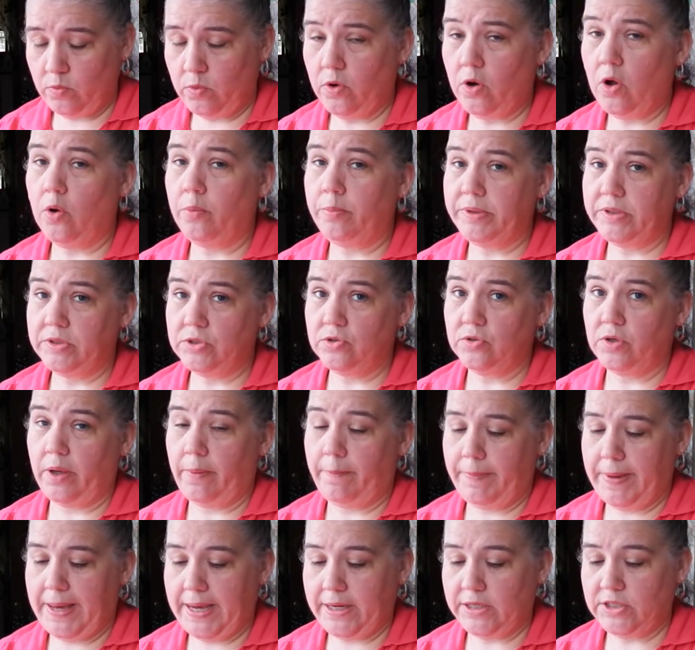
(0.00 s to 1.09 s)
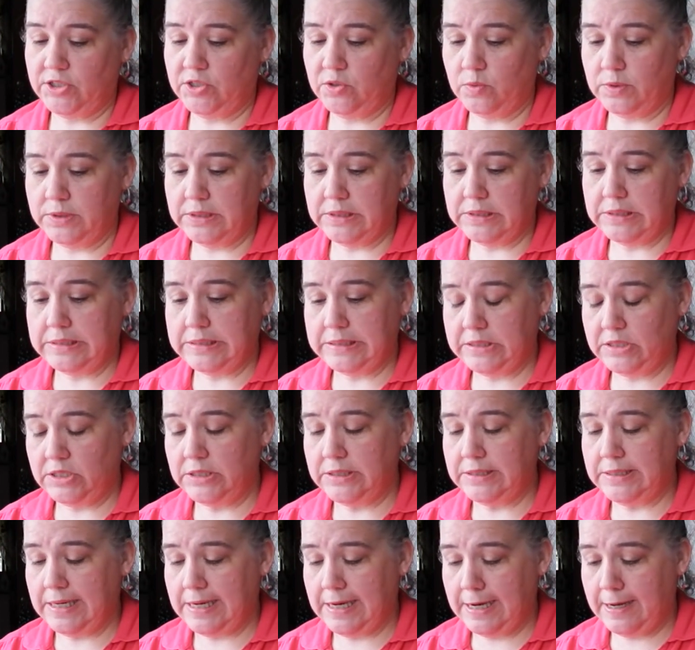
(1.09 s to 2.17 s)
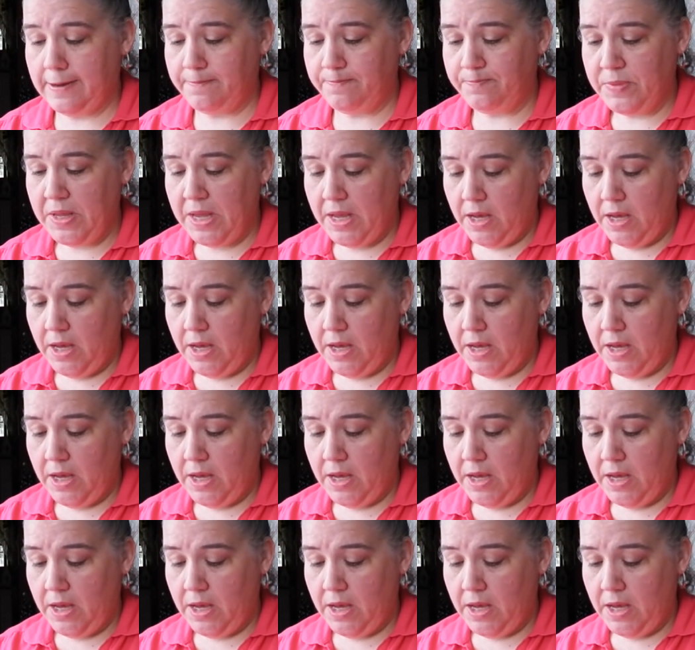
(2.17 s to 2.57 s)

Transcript: We're hoping she'll come back. She was a stitch in time.